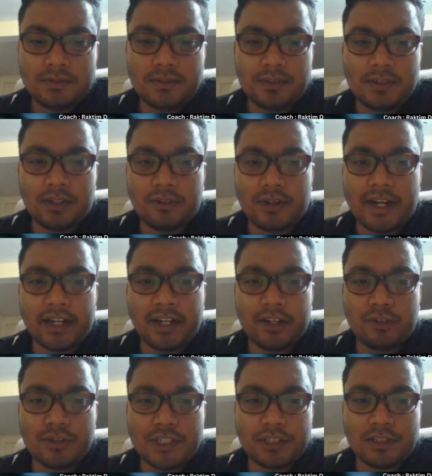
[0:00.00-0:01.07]
Now knight
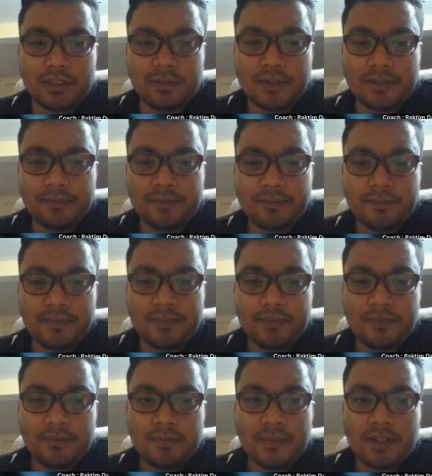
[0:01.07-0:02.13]
into g7.
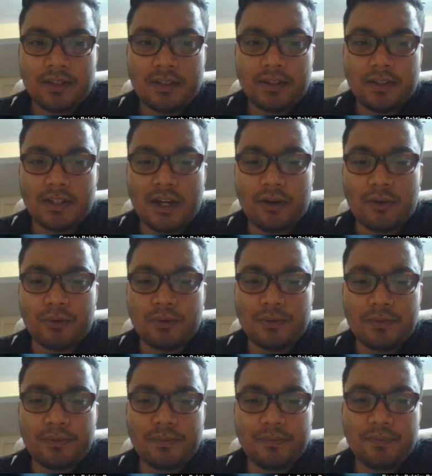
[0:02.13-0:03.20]
Now
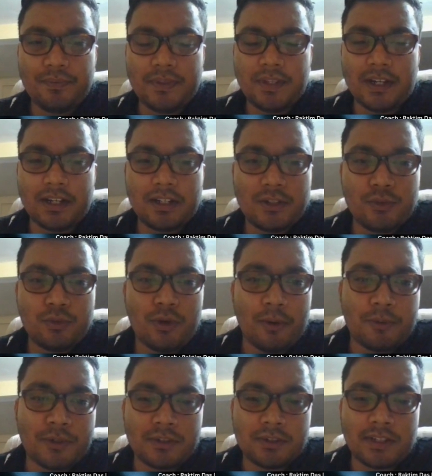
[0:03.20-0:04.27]
there are two
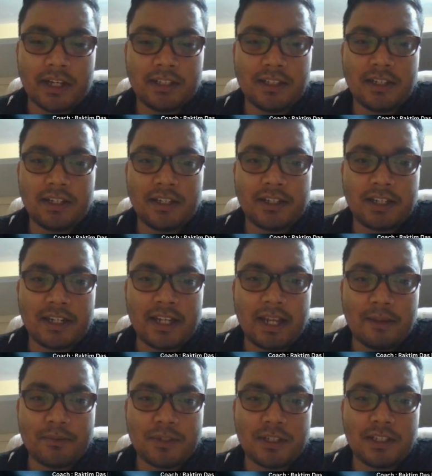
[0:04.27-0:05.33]
options. Either it can
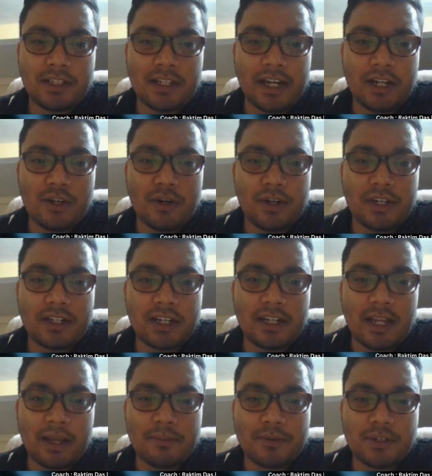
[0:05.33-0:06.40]
capture the knight or it can
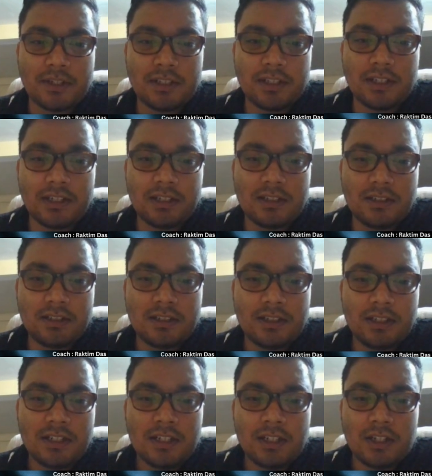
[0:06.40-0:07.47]
capture the
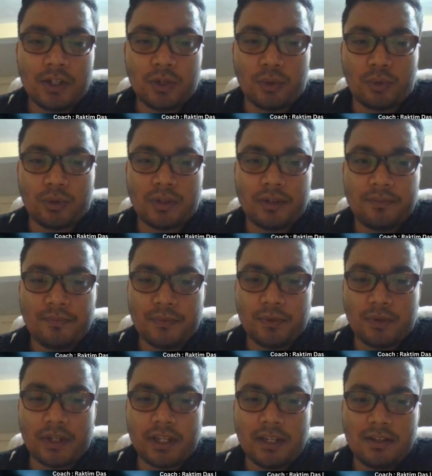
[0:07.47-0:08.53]
rook.
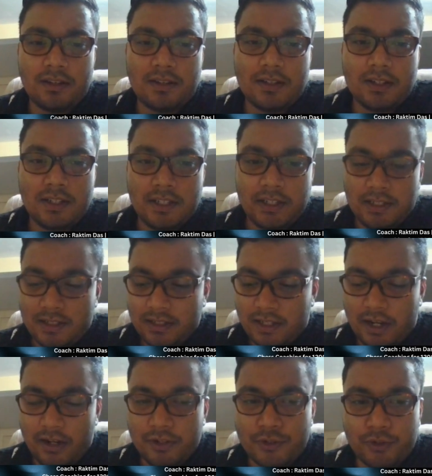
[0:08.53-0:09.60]
Okay,
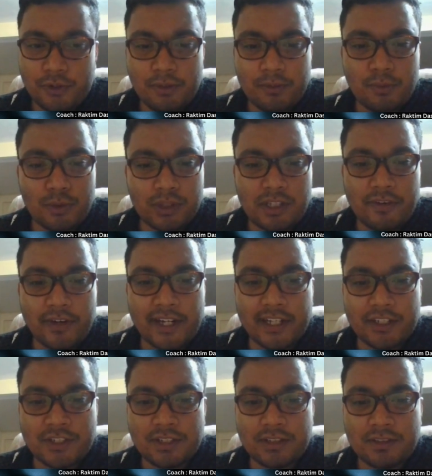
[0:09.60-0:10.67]
I'll show you both the
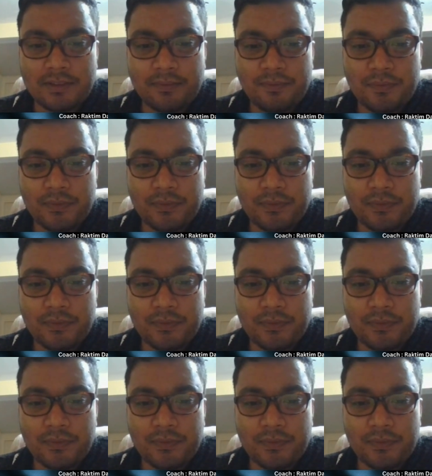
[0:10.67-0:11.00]
variations.